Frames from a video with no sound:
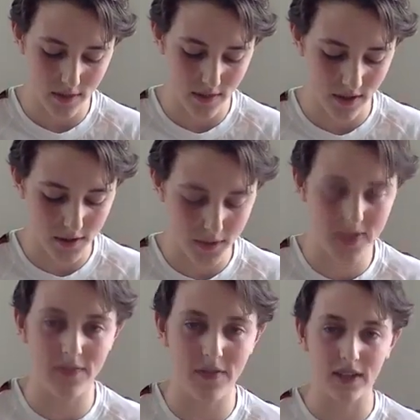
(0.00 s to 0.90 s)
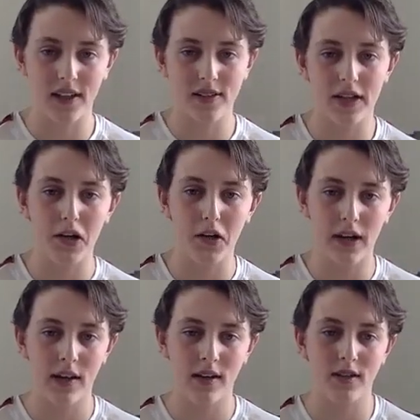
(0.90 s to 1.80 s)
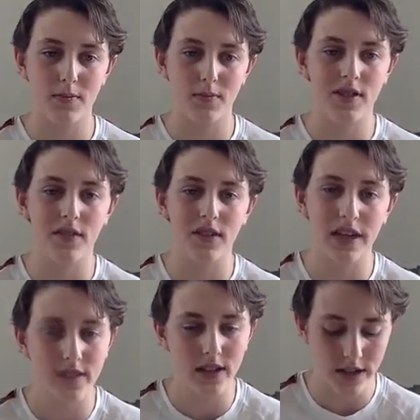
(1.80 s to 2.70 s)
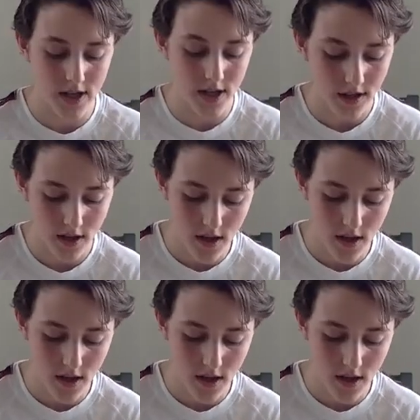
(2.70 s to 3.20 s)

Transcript: about specific things I do to get into specific characters,